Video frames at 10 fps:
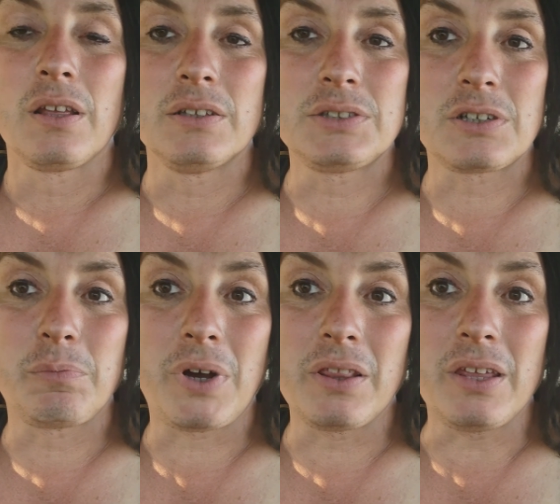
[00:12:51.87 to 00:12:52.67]
instead
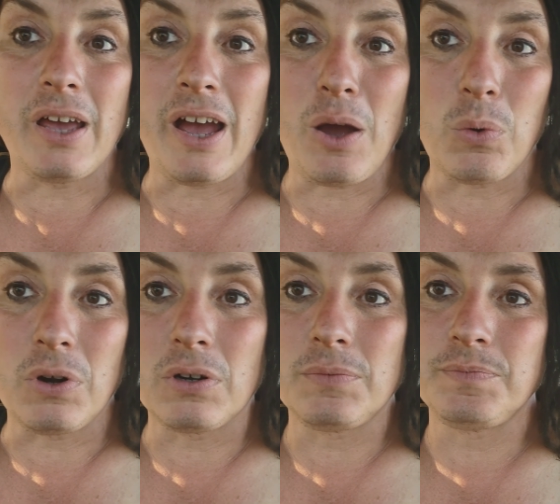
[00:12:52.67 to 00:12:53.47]
of by the
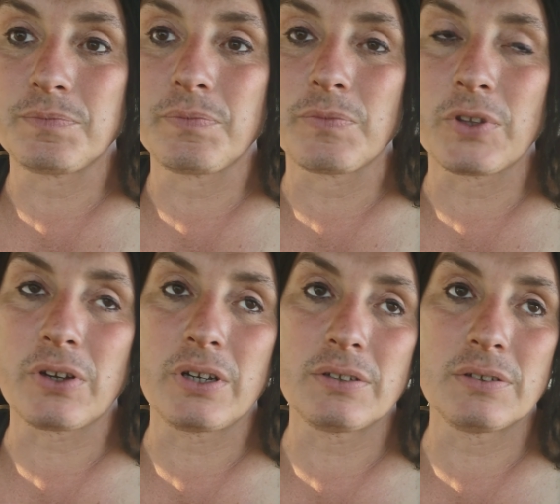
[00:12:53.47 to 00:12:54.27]
hour,
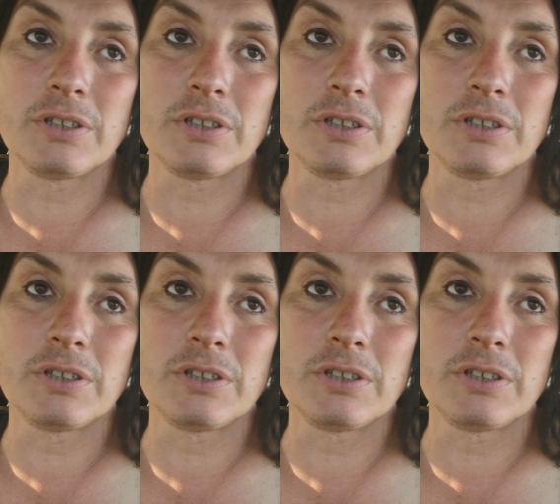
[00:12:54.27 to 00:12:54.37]
right?